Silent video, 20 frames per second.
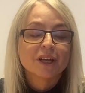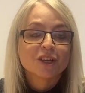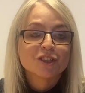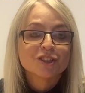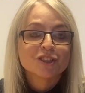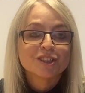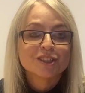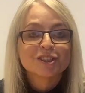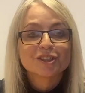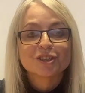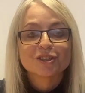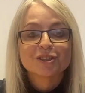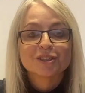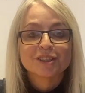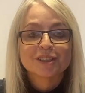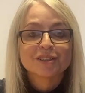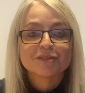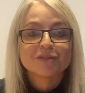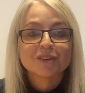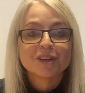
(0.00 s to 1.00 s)
to discuss
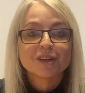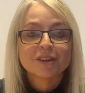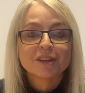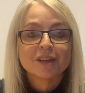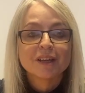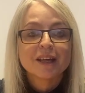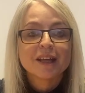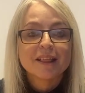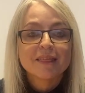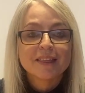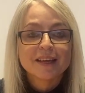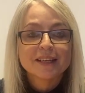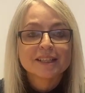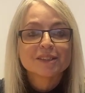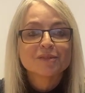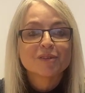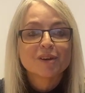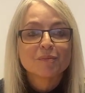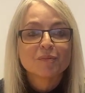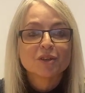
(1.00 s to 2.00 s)
this further. Thanks
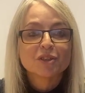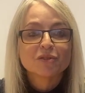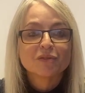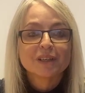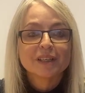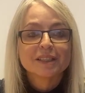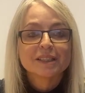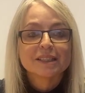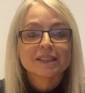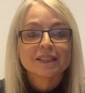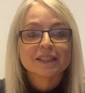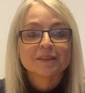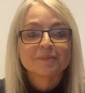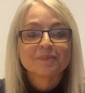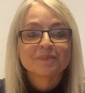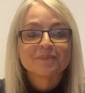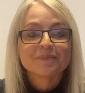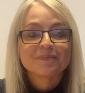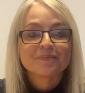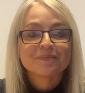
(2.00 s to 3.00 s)
very much for listening.